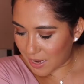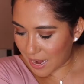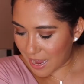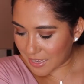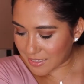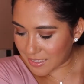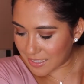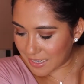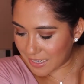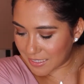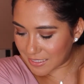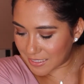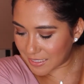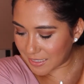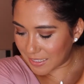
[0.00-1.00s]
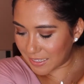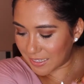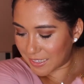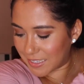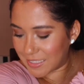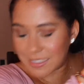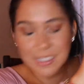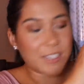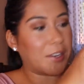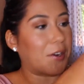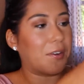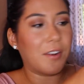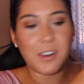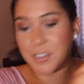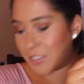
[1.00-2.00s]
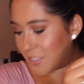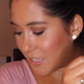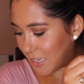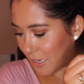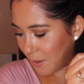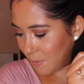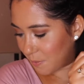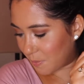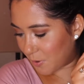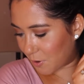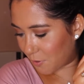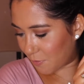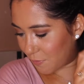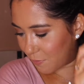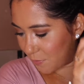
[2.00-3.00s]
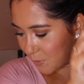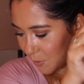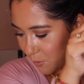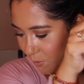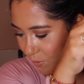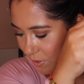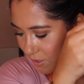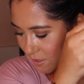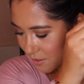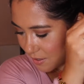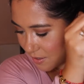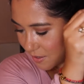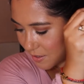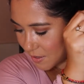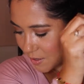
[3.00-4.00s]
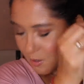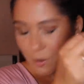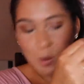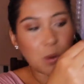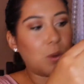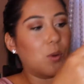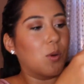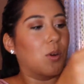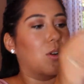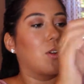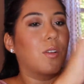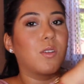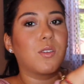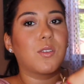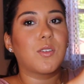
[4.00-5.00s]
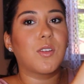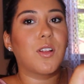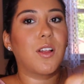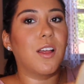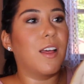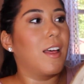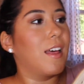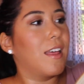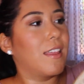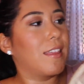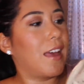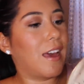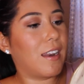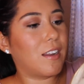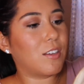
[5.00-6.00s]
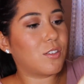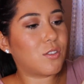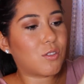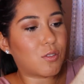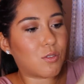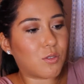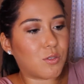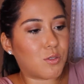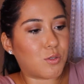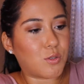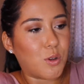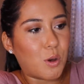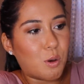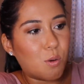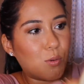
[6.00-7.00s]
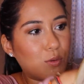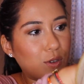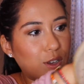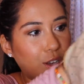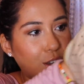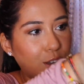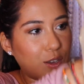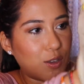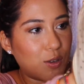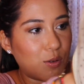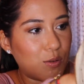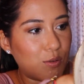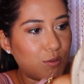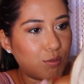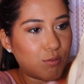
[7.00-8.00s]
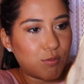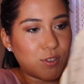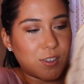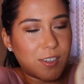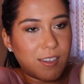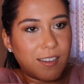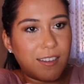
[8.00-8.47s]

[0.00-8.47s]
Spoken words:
has an insulated interior to keep your food cool. That is so cute.